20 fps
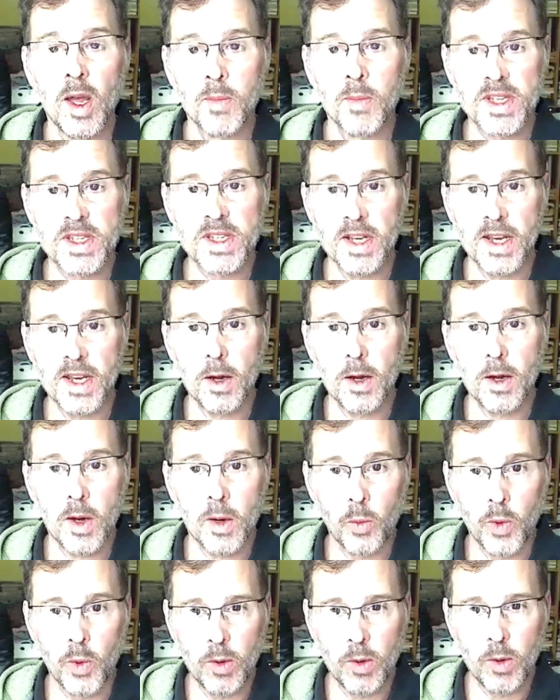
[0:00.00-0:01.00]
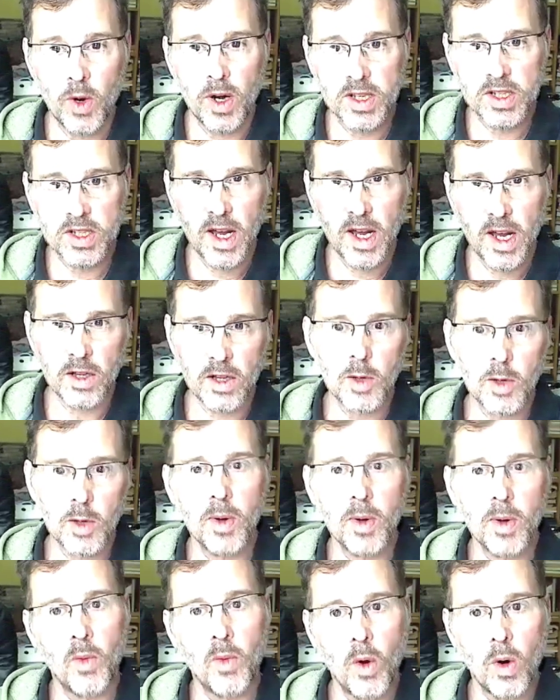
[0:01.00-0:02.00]
But today we want to talk a little
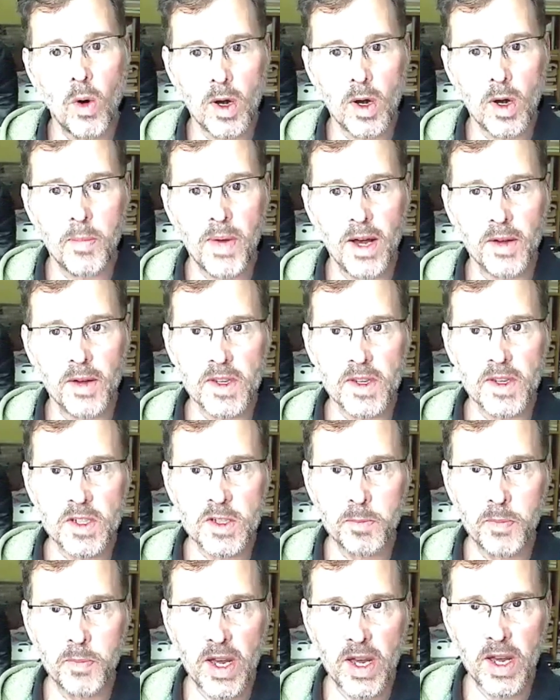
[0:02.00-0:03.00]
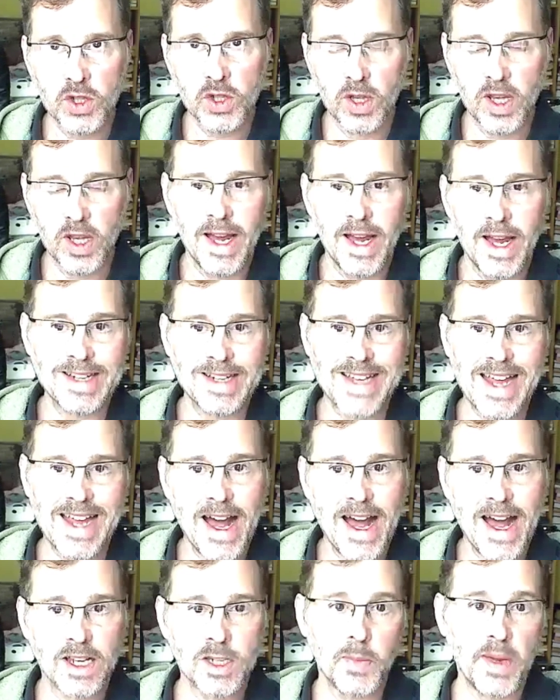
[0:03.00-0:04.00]
bit more about the specialized
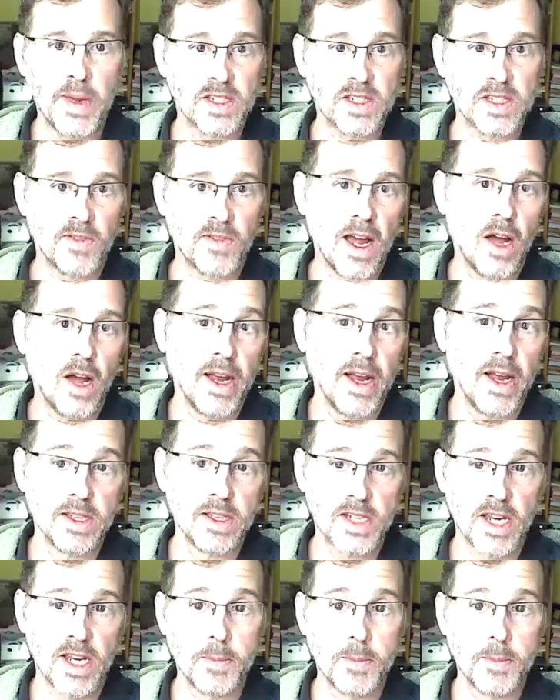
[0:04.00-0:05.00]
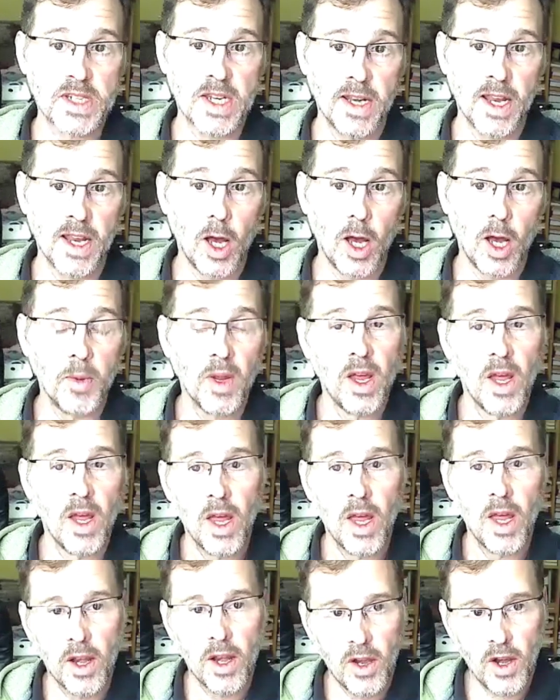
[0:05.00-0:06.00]
aspects of how enzymes can help,
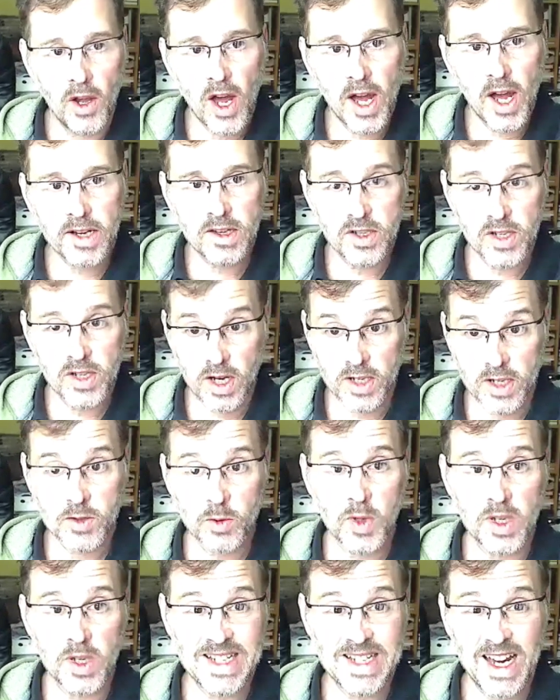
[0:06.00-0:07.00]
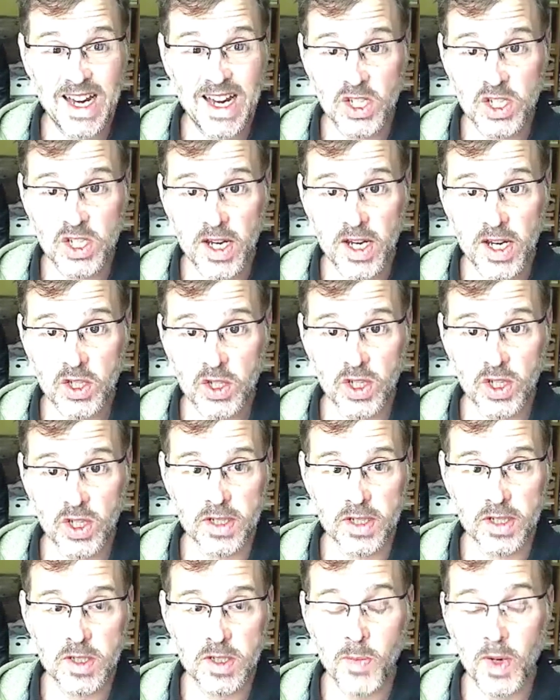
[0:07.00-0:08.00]
not just with
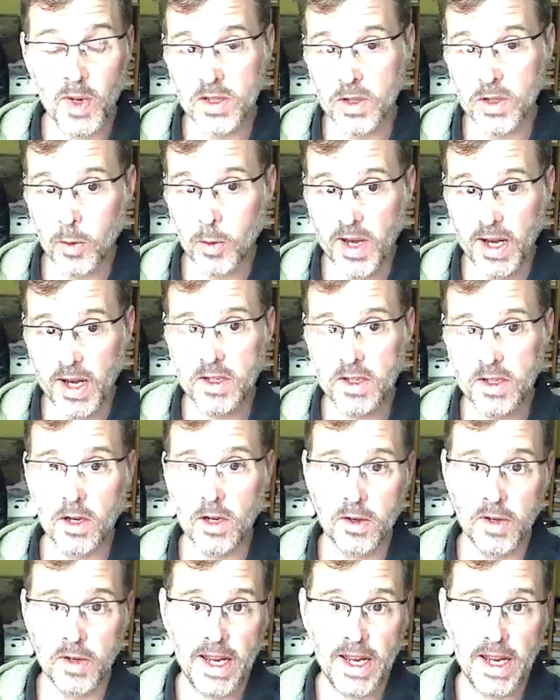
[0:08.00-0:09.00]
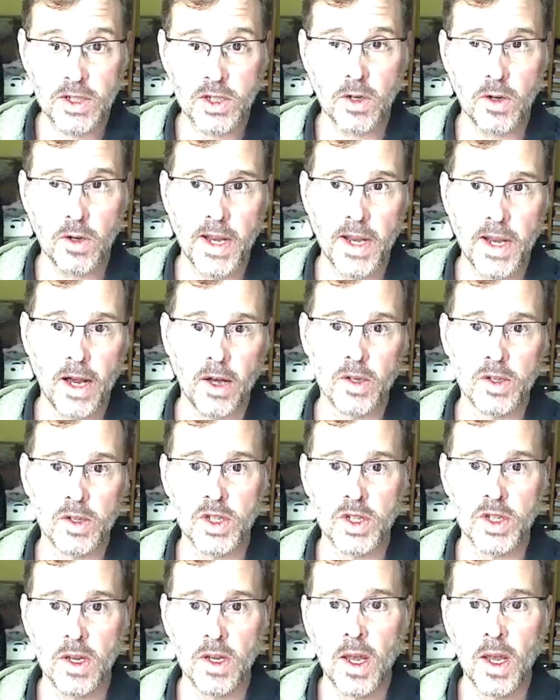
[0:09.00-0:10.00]
digestions, but to go back to your nature
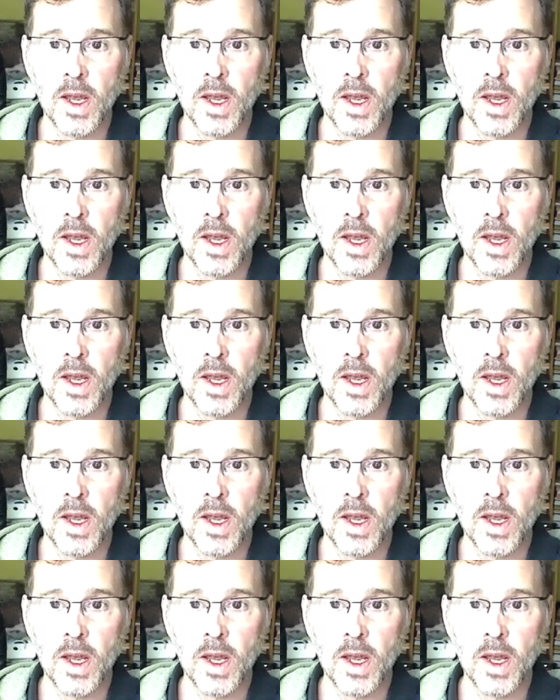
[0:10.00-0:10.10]
analogy,